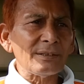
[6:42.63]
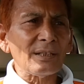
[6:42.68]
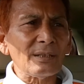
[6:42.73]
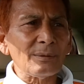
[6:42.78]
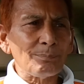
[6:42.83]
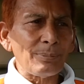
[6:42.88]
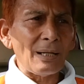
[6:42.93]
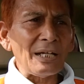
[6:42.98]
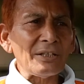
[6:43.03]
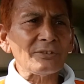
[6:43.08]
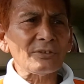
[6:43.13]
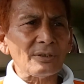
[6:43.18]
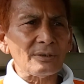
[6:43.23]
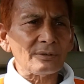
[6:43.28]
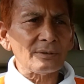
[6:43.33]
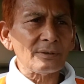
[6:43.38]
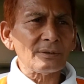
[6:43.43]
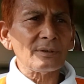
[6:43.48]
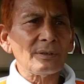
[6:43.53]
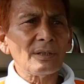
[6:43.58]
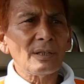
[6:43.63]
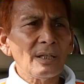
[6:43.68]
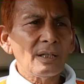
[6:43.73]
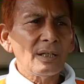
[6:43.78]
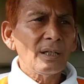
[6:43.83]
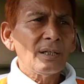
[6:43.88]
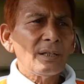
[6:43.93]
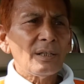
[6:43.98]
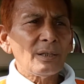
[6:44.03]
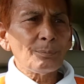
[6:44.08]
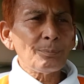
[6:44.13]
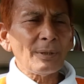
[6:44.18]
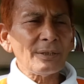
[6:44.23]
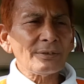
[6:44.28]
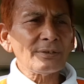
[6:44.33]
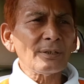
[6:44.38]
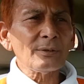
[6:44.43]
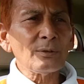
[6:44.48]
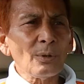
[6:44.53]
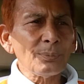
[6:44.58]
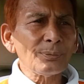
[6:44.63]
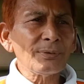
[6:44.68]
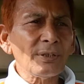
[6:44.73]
a person obsessed with hard work,